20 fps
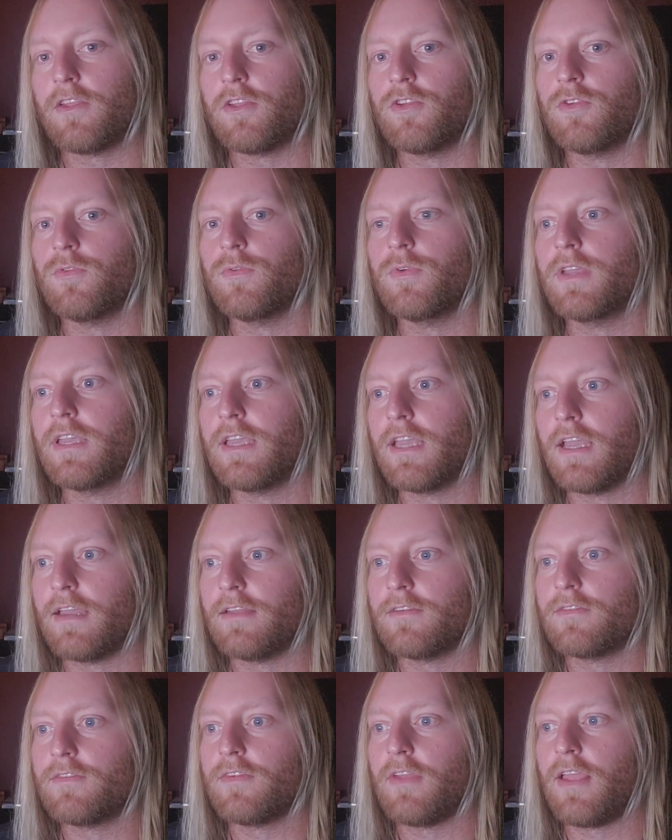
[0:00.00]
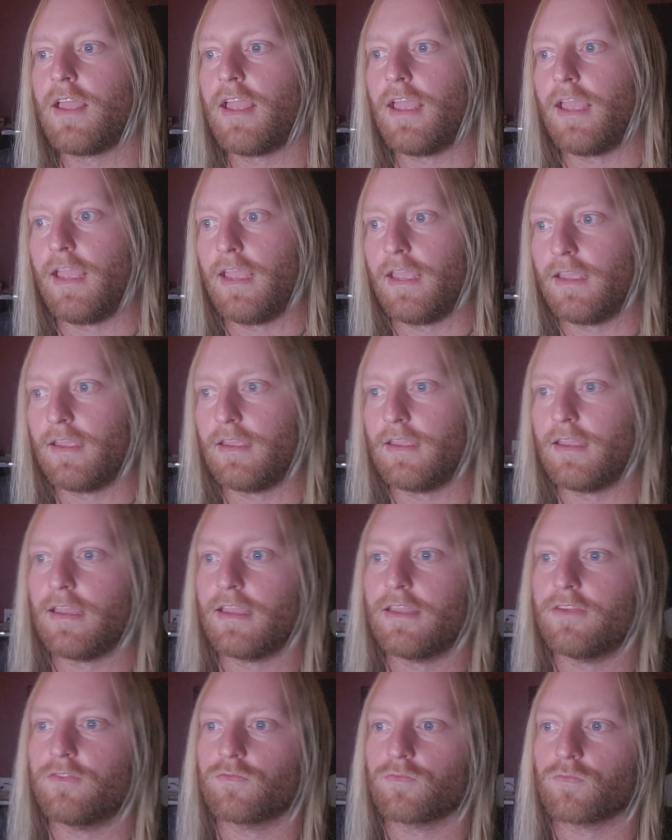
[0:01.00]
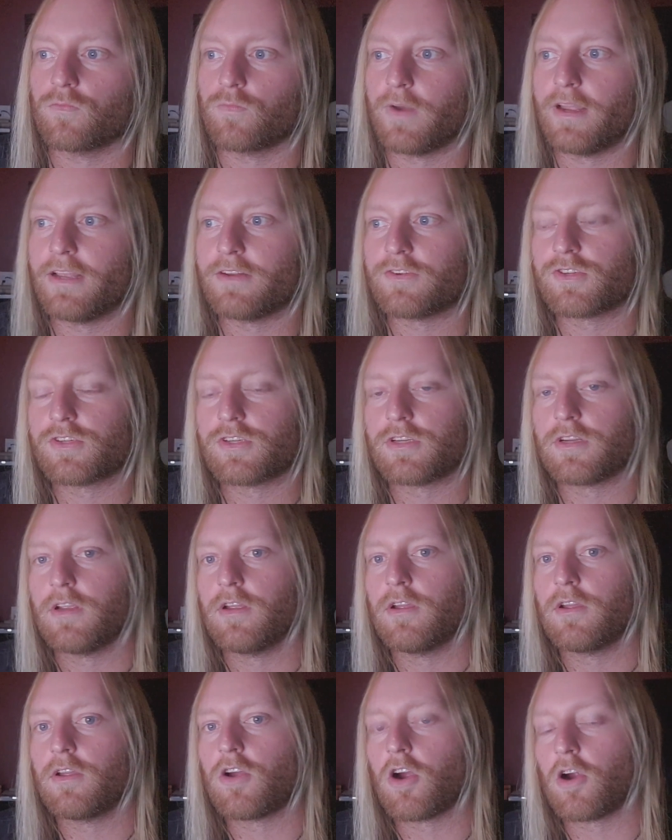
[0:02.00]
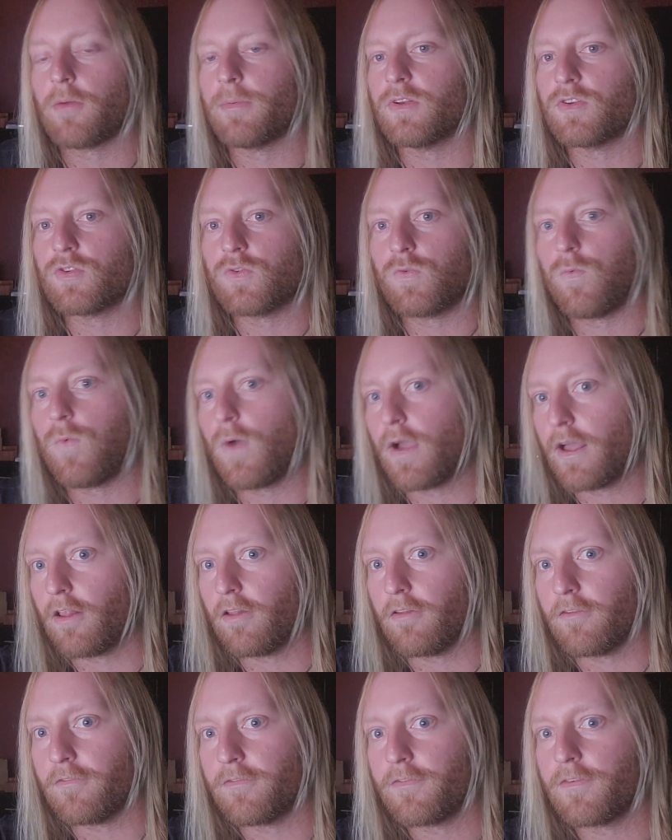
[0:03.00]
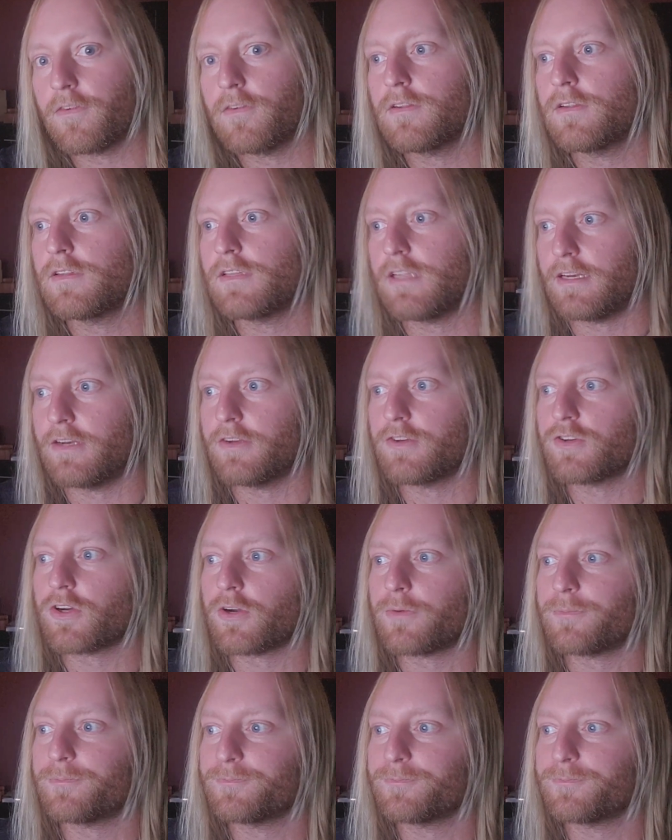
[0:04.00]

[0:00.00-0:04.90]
you get a enriched carbon-12 signature.